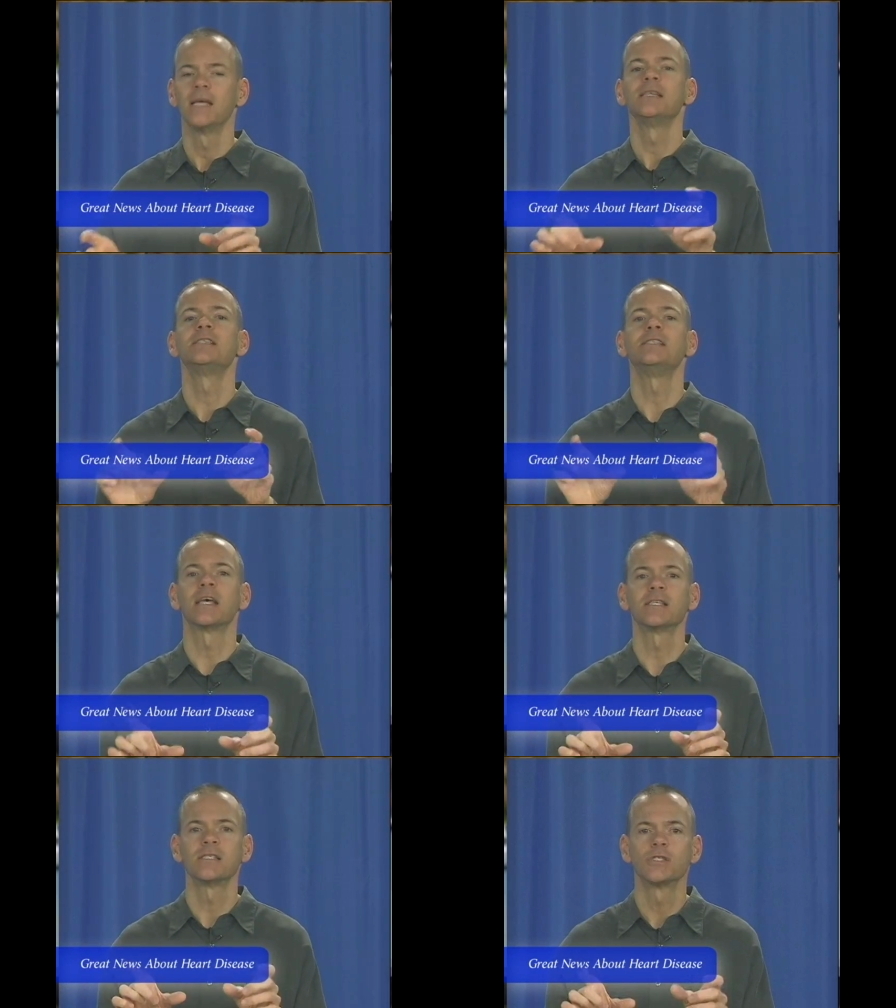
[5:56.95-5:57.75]

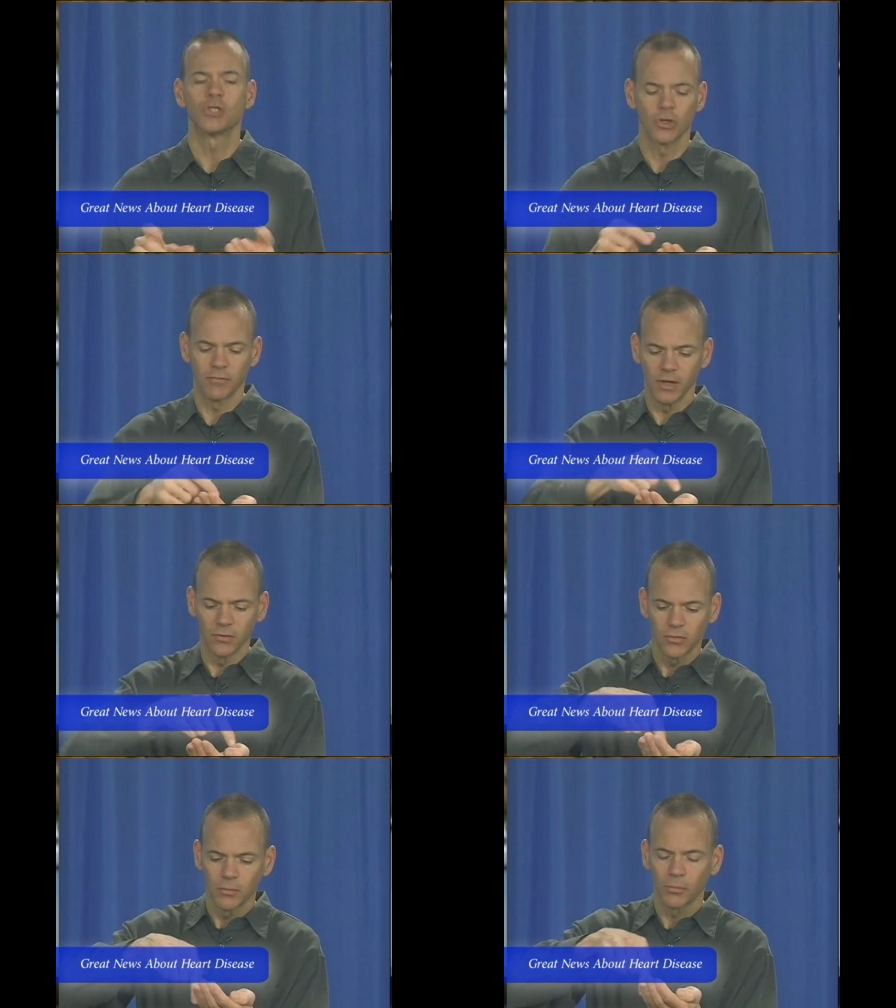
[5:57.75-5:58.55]
Six
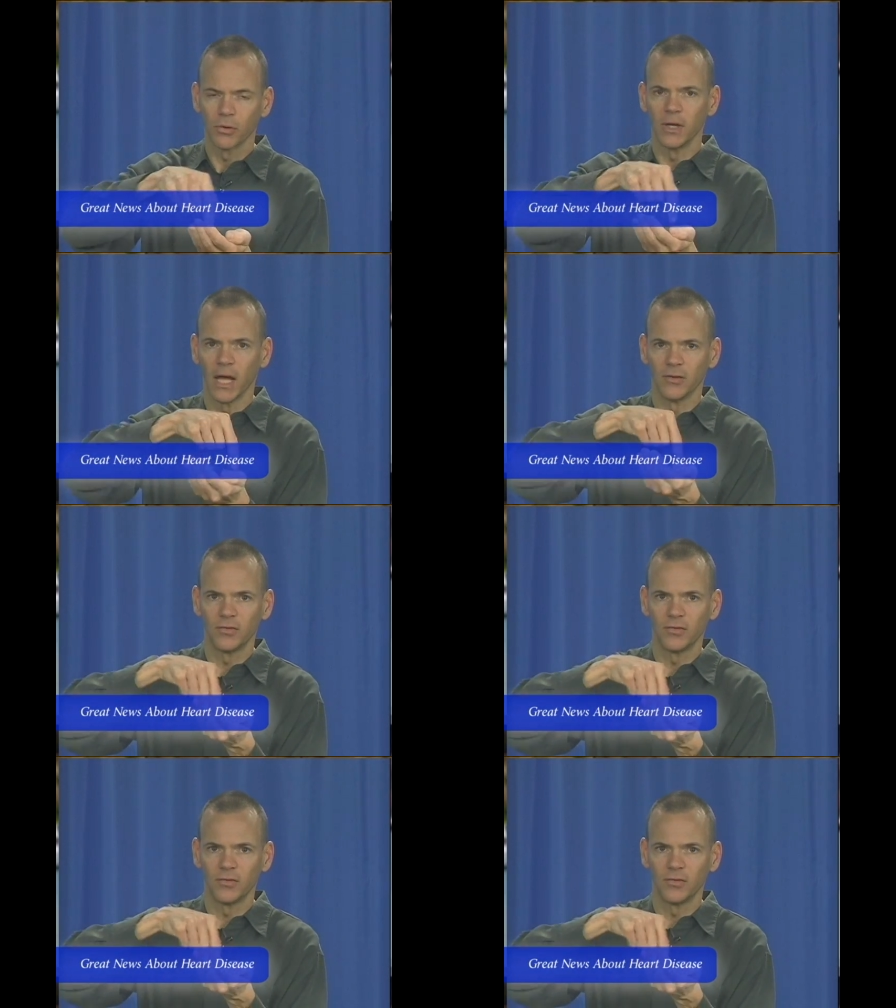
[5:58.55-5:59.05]
servings per day,